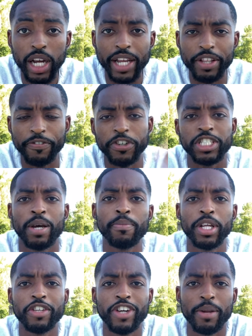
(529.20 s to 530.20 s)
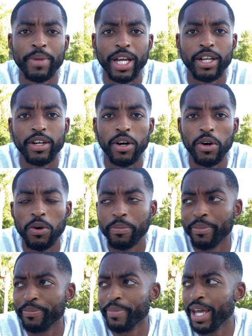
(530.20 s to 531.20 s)
And the first game I'm looking around, I'm like, oh
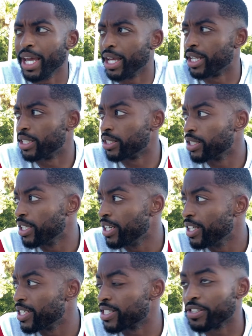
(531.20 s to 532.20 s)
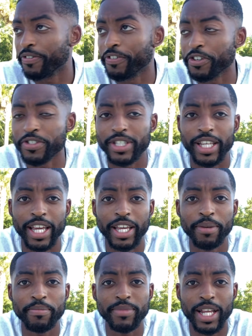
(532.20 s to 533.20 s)
man. This is the first
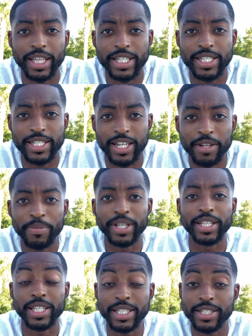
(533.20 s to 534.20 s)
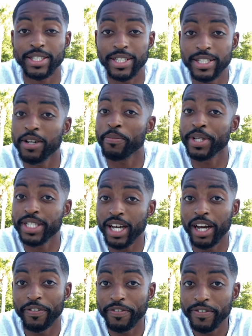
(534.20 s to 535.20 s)
game. Like, this is gonna be
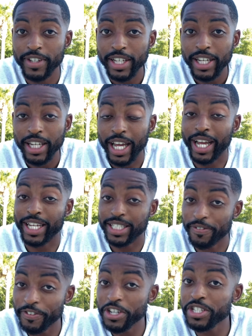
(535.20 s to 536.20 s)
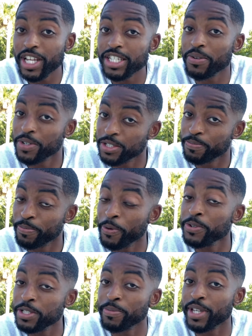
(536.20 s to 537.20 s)
tough. Like, cause the first session was
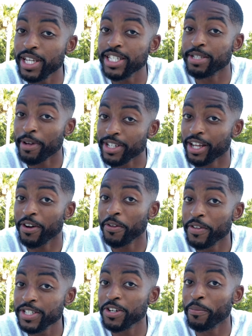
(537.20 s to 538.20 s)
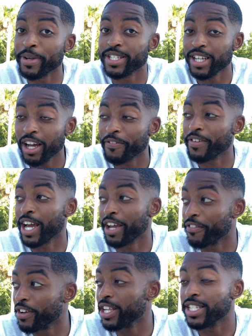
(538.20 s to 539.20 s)
supposed to be easy, but I was like, oh, this is gonna be tough, and I
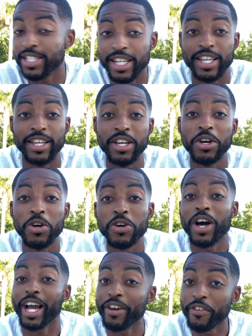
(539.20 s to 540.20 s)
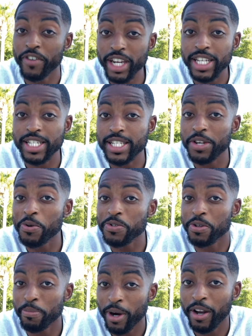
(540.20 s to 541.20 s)
can really see who's
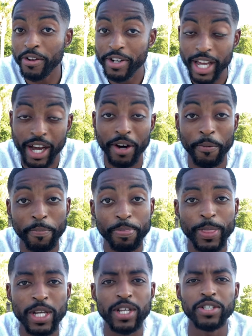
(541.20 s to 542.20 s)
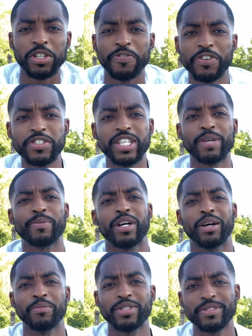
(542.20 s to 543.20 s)
a baller now. So the first game
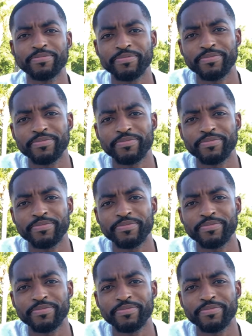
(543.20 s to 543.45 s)
comes,